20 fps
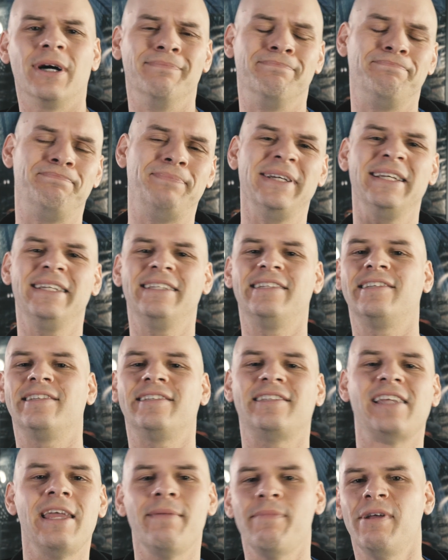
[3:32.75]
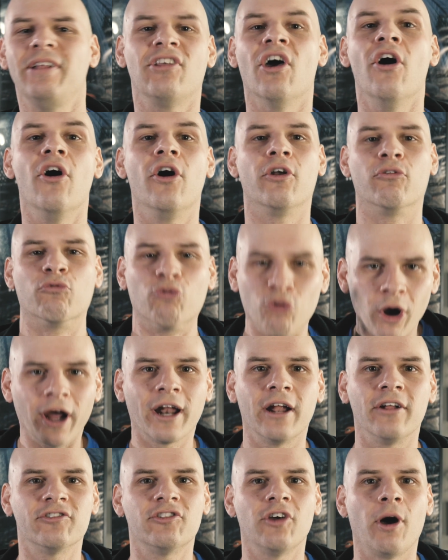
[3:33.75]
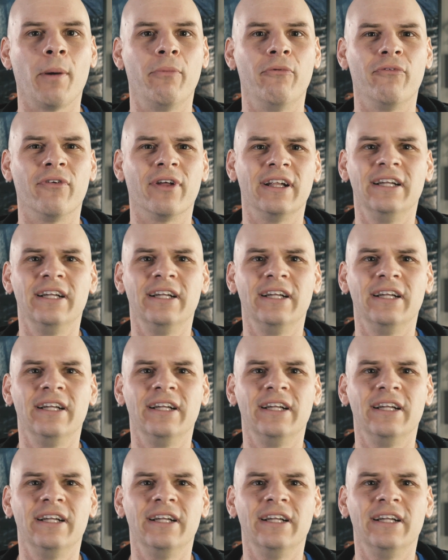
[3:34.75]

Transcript: a big steamy turd right on top of it.